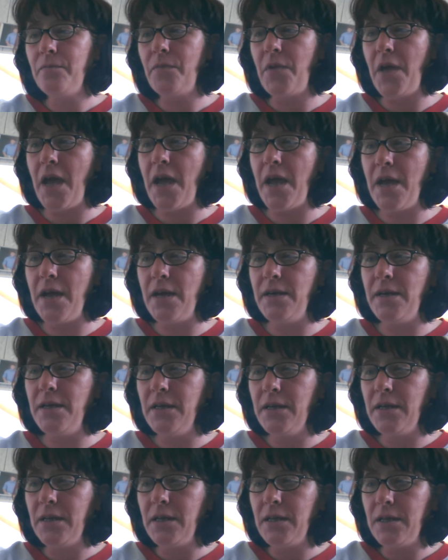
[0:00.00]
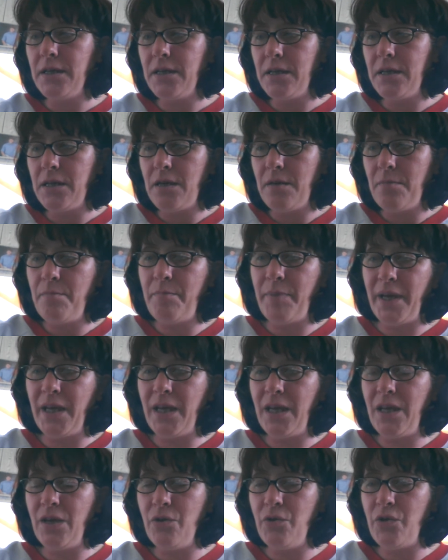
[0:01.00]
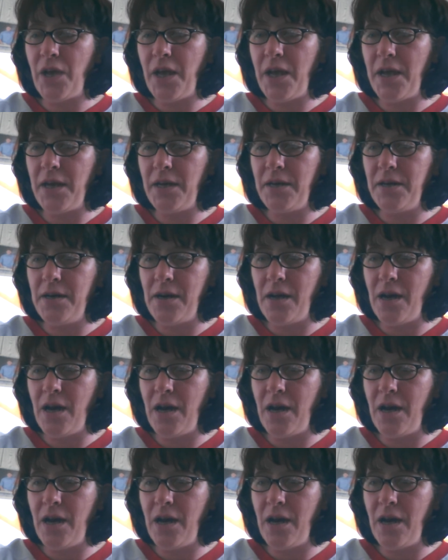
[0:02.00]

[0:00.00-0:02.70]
The head, big huge head,